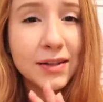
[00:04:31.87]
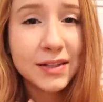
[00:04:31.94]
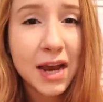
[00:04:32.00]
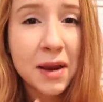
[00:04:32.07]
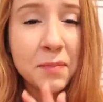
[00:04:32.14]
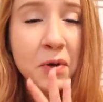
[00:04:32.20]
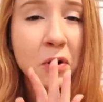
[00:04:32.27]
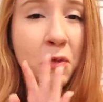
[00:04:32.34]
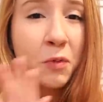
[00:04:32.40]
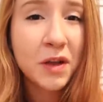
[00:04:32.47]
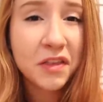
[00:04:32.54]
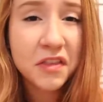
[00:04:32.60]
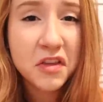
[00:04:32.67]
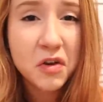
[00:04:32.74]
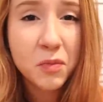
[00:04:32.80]
diaper
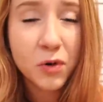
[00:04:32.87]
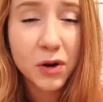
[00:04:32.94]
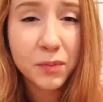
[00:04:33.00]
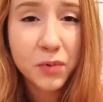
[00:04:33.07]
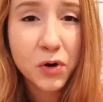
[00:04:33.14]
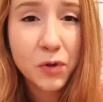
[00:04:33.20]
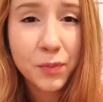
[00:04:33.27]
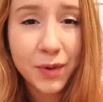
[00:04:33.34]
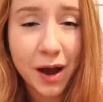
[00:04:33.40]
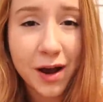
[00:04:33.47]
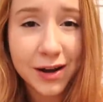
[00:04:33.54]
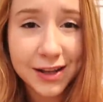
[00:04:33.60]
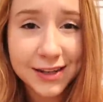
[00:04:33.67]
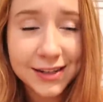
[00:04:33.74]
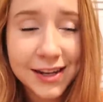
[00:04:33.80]
with newborn poop
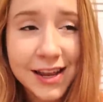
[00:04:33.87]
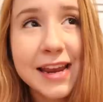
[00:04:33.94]
on it